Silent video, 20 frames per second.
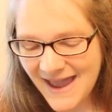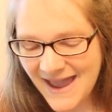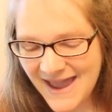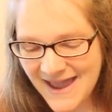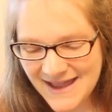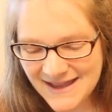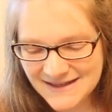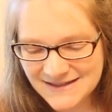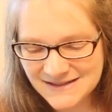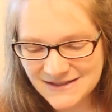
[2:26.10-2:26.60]

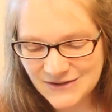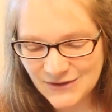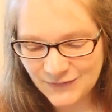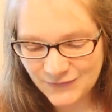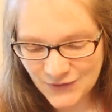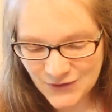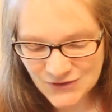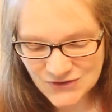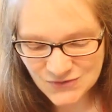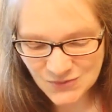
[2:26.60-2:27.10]
and the
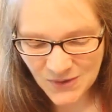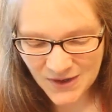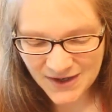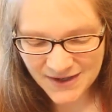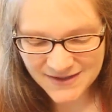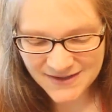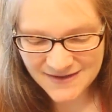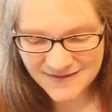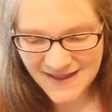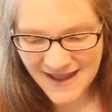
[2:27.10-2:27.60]
first
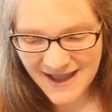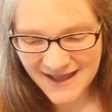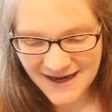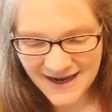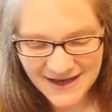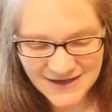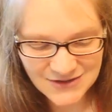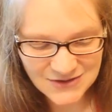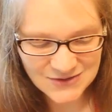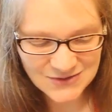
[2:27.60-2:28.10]
one
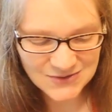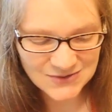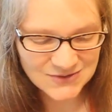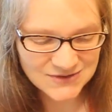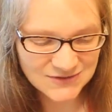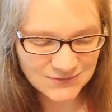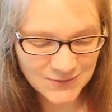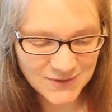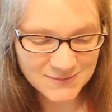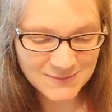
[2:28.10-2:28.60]
that I
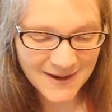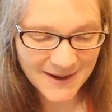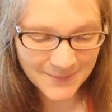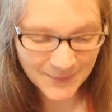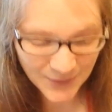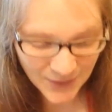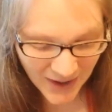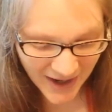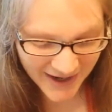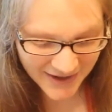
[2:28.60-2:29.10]
used with my
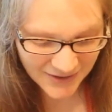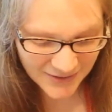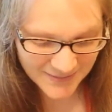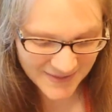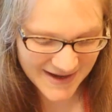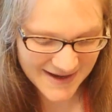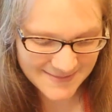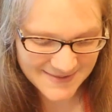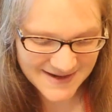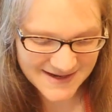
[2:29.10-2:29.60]
prior
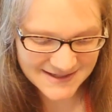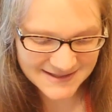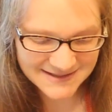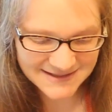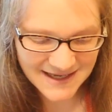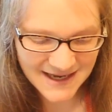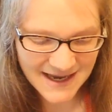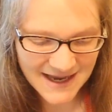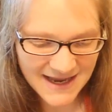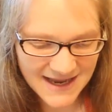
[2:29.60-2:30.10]

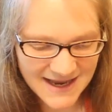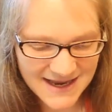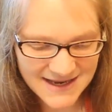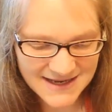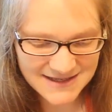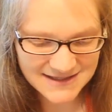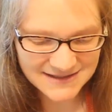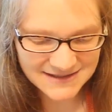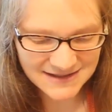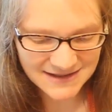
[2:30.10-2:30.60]
babies
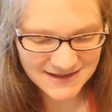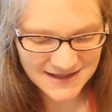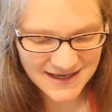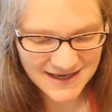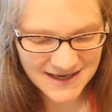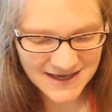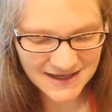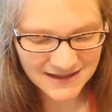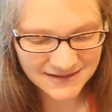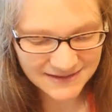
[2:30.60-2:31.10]
is
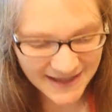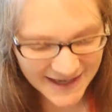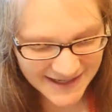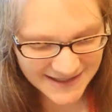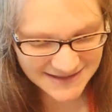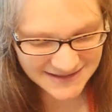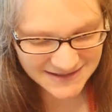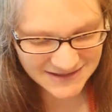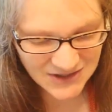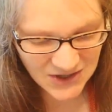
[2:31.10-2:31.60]
the
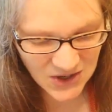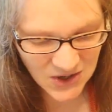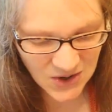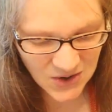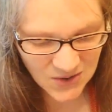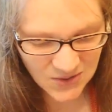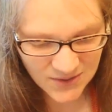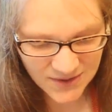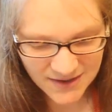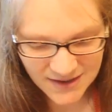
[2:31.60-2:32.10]

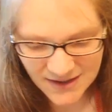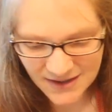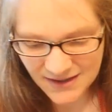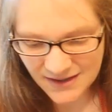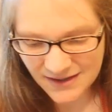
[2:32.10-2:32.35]
Lansinoh